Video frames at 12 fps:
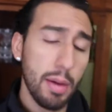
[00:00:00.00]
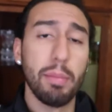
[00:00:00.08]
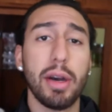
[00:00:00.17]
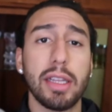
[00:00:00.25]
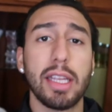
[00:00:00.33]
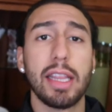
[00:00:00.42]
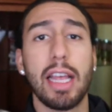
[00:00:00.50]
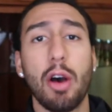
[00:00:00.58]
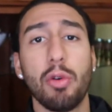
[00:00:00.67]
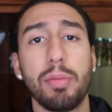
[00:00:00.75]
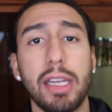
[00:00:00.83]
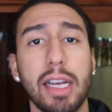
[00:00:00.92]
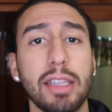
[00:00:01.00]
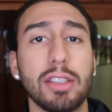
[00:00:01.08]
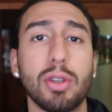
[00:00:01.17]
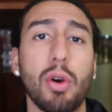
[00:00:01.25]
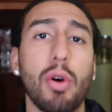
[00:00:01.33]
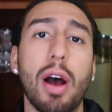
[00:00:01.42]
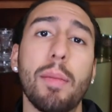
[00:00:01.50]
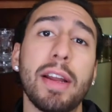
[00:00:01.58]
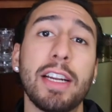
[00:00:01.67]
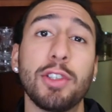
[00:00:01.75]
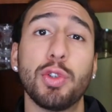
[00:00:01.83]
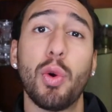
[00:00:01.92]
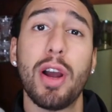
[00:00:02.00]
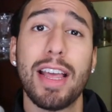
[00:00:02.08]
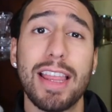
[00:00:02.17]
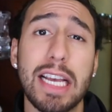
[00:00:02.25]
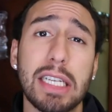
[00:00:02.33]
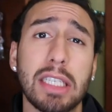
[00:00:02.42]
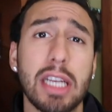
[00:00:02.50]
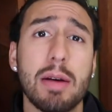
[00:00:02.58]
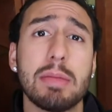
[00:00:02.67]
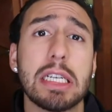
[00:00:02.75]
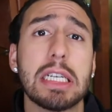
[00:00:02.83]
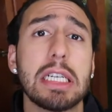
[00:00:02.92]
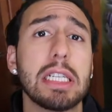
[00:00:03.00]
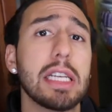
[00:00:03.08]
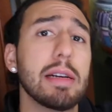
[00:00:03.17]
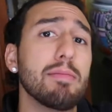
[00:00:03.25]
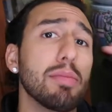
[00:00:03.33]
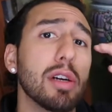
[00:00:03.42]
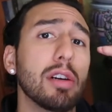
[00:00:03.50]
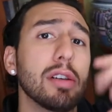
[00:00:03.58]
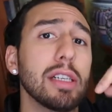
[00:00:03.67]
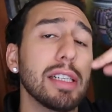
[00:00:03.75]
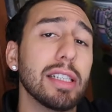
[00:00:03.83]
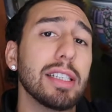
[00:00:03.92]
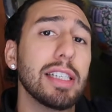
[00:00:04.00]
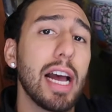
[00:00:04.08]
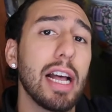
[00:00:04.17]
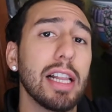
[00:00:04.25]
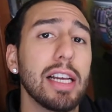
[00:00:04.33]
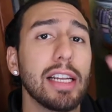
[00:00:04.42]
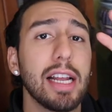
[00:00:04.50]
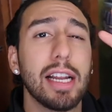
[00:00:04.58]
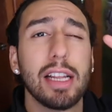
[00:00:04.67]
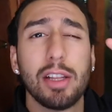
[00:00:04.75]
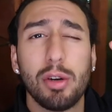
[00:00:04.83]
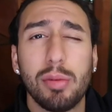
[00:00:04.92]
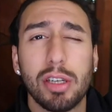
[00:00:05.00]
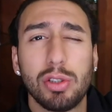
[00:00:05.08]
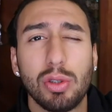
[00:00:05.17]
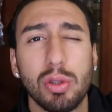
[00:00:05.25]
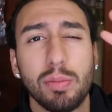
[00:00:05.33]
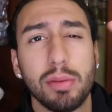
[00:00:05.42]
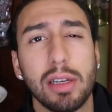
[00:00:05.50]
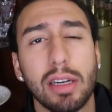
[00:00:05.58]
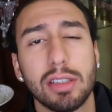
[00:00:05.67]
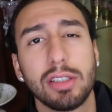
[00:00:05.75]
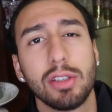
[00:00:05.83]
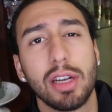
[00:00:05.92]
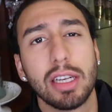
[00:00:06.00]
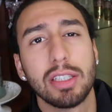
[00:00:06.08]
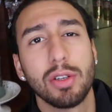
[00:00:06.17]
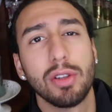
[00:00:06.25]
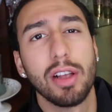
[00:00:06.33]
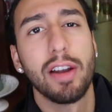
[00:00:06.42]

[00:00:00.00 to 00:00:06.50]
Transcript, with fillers: But that will be it. So I'm gonna enjoy this. I'm gonna eat that burger and the salad and a little bit of soup, and I'll see you guys a little